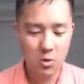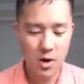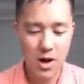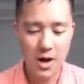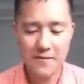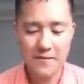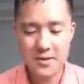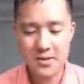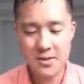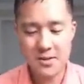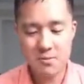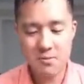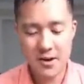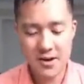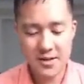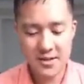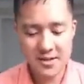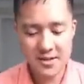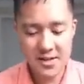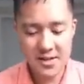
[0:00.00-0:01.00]
obviously Wrenn
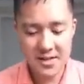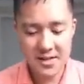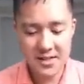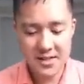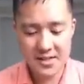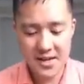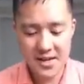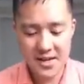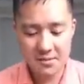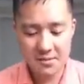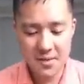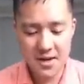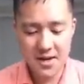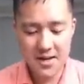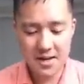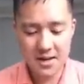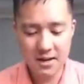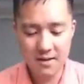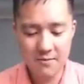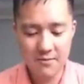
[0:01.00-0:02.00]
and Six, as many
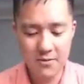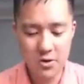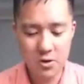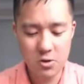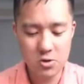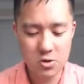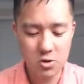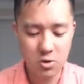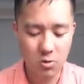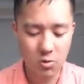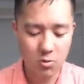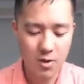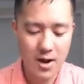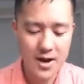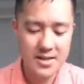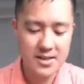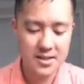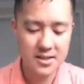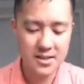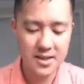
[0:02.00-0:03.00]
of those
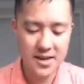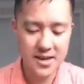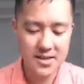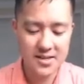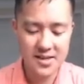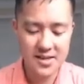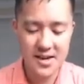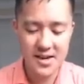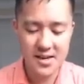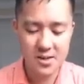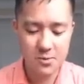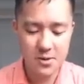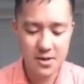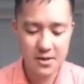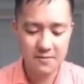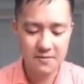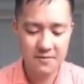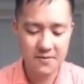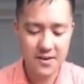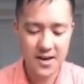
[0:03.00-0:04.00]
Horizon lands as we
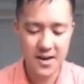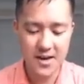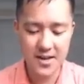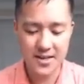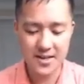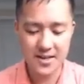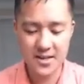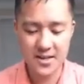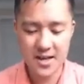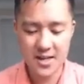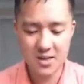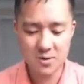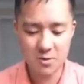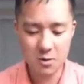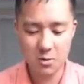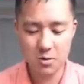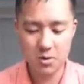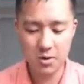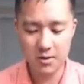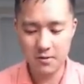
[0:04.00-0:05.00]
can find, that's what
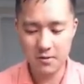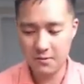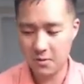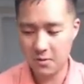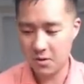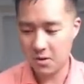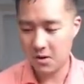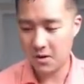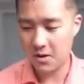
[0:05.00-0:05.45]
we're looking for.